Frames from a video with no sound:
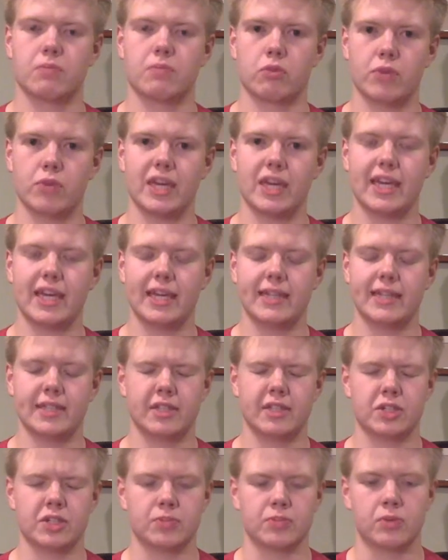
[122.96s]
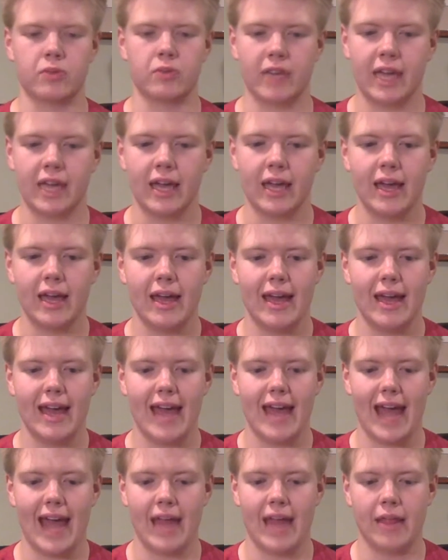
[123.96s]
3 kids in this movie,
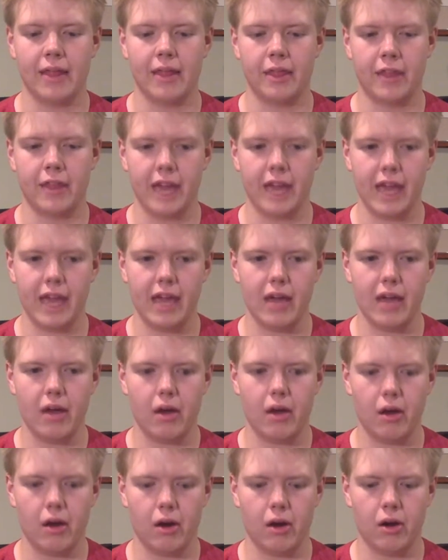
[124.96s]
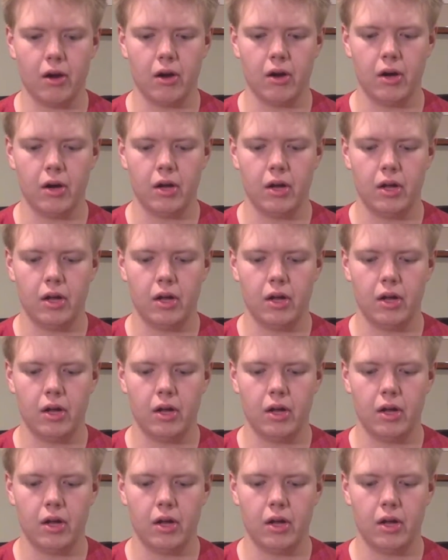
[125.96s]
and they are